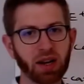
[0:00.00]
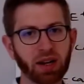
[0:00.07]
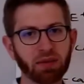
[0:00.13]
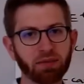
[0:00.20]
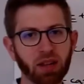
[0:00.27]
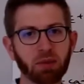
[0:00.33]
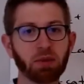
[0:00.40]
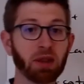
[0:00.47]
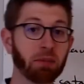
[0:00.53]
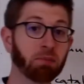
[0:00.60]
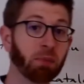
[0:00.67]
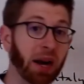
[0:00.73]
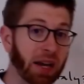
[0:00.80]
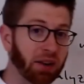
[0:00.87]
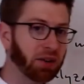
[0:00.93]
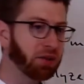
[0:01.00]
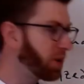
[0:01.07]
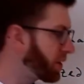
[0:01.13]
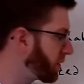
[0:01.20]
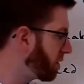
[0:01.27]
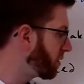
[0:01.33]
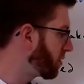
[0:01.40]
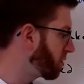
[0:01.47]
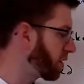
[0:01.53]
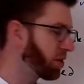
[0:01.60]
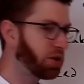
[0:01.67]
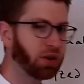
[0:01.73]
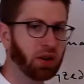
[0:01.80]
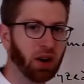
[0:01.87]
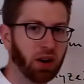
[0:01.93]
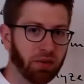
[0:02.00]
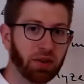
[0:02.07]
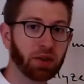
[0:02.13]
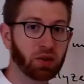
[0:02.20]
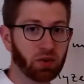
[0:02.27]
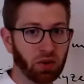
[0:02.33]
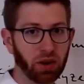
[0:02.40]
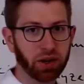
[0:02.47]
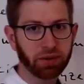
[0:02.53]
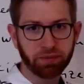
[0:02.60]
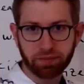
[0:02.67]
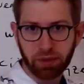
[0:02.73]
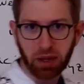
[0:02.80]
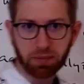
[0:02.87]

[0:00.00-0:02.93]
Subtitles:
That'd be the minor resonance structure of this drawing. Yeah.